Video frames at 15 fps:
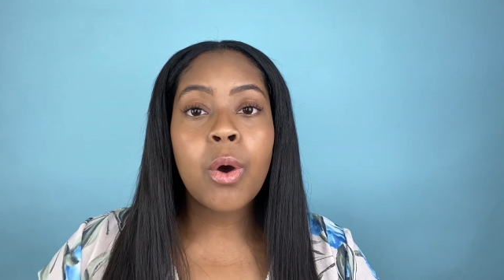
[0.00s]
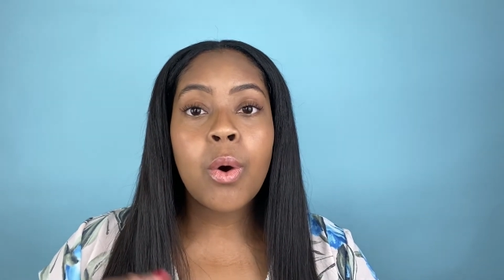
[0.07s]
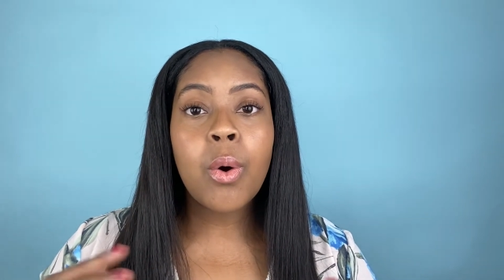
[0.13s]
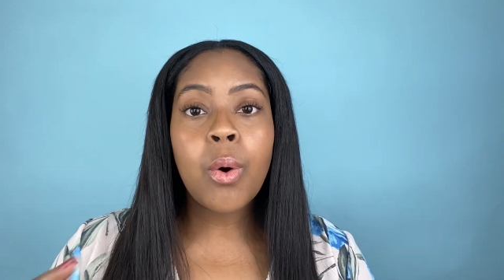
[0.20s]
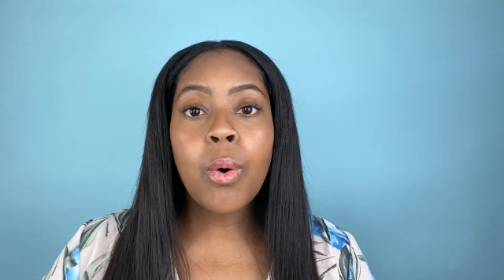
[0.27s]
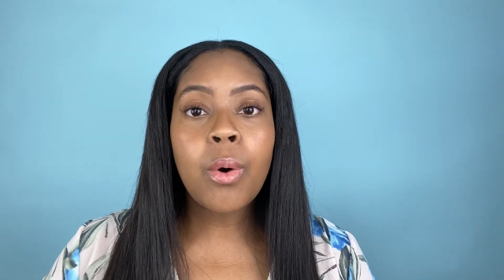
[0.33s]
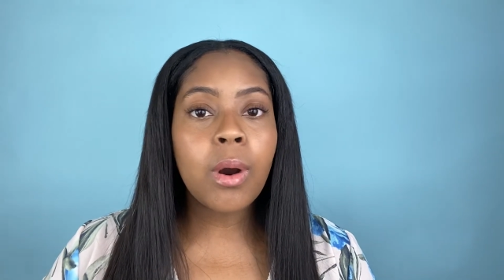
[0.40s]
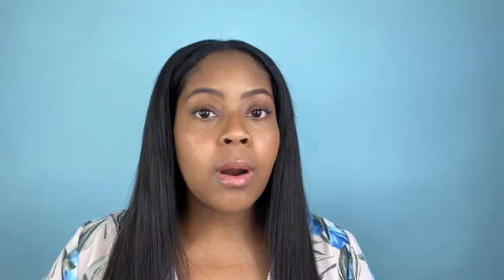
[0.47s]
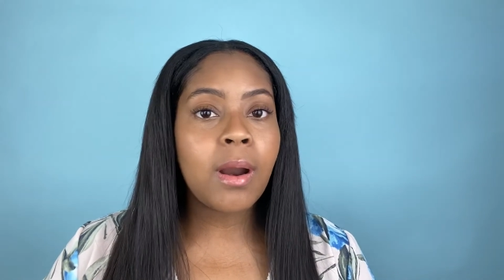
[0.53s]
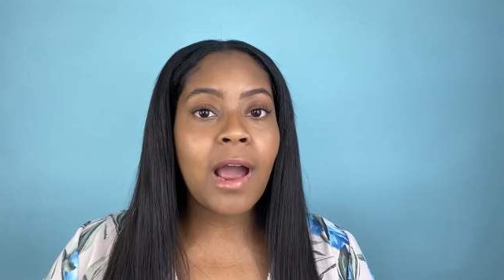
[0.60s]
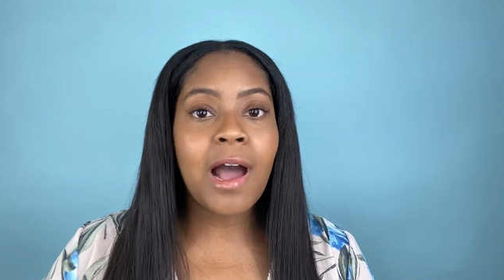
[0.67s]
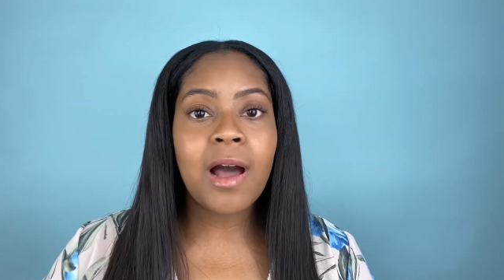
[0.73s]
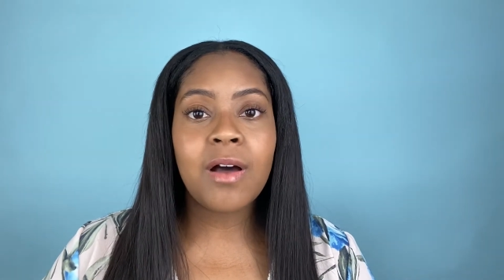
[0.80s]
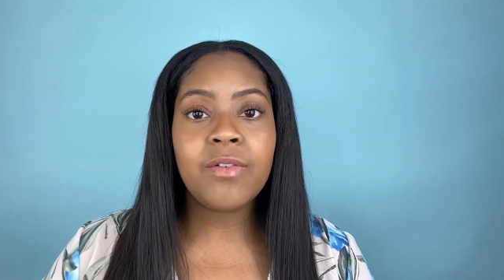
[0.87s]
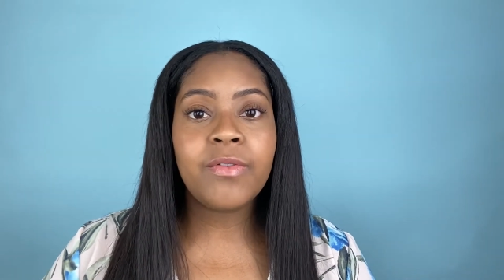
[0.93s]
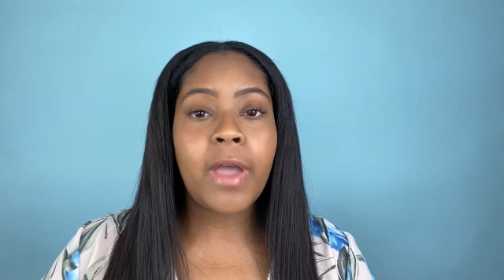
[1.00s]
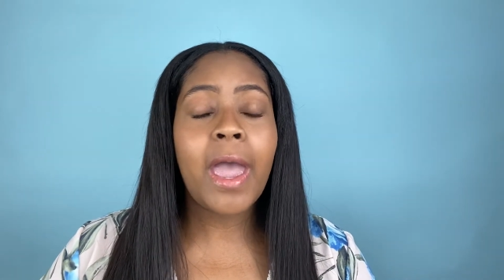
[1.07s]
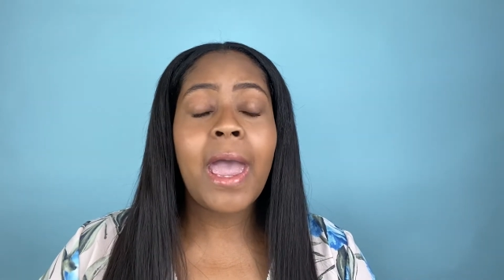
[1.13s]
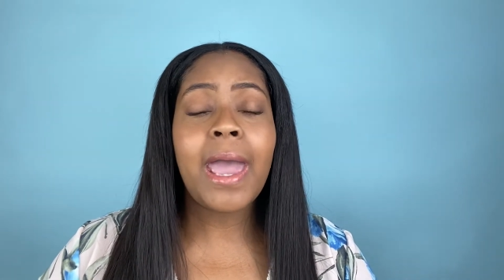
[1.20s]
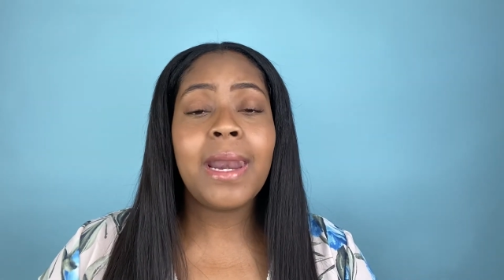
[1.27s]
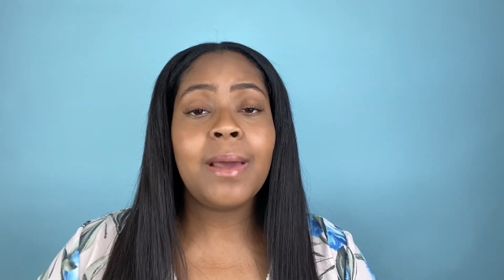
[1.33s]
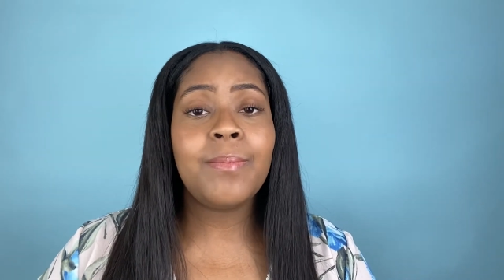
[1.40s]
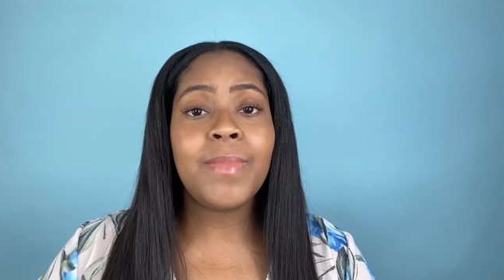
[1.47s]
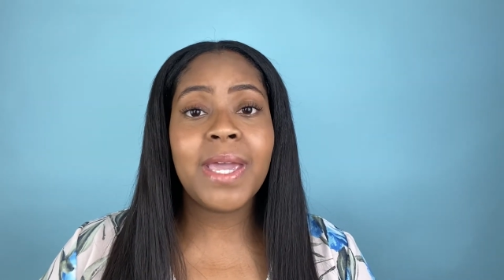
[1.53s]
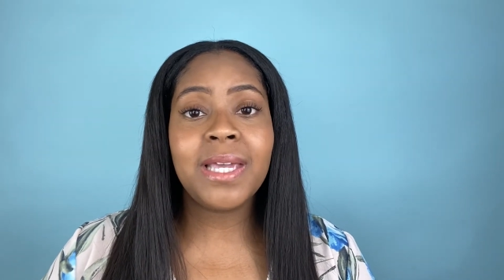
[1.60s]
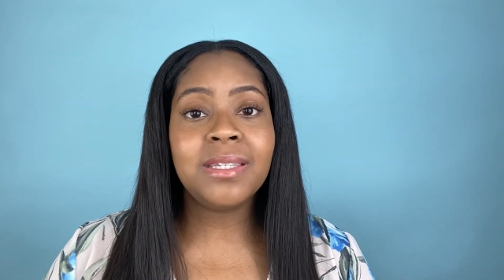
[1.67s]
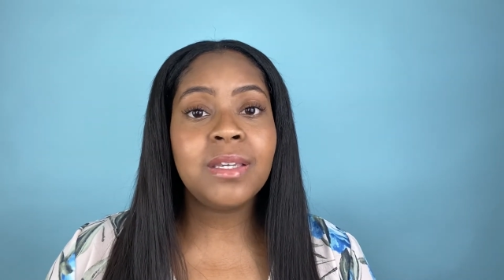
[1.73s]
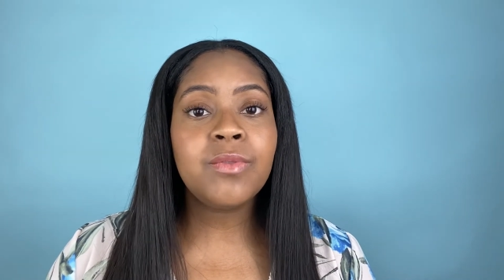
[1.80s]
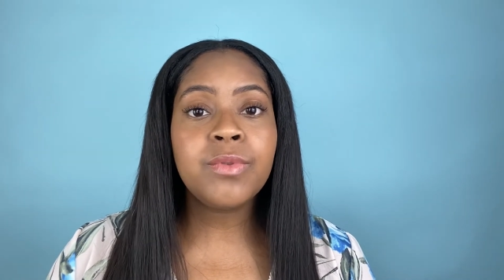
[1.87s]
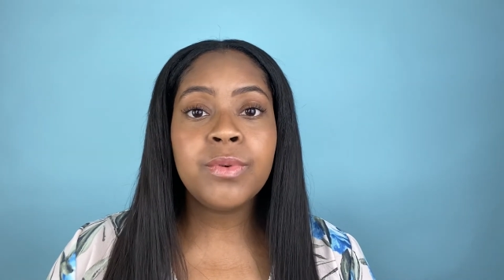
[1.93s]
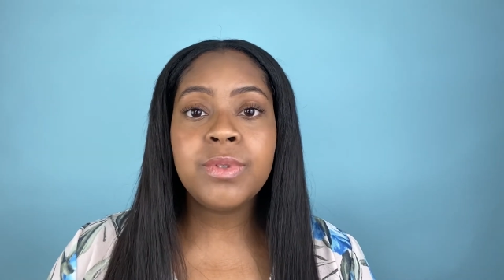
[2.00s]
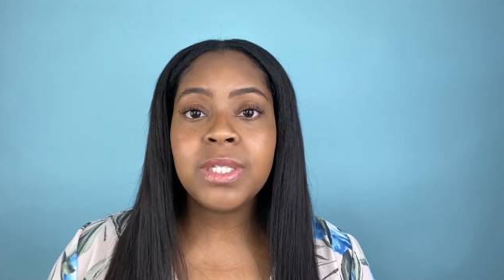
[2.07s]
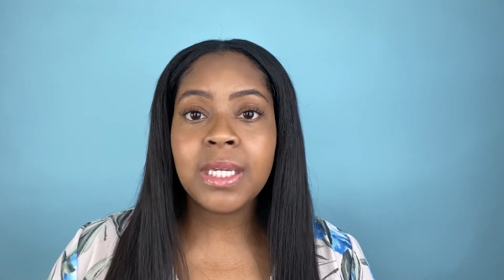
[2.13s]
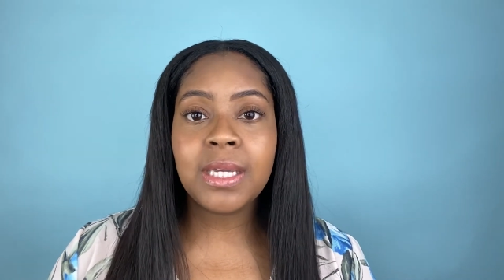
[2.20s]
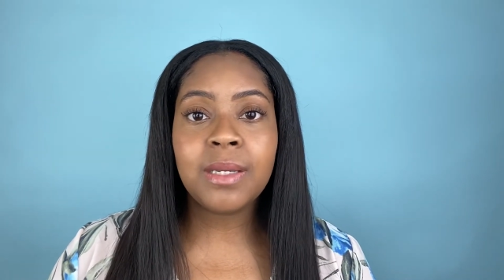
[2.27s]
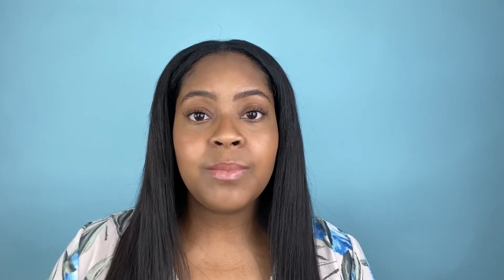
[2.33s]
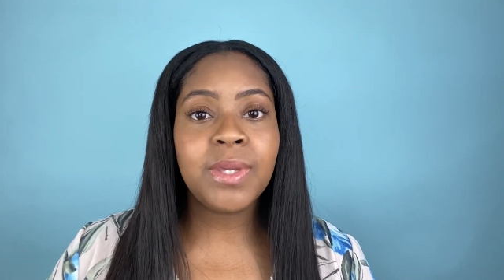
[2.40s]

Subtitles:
core of an amazing routine,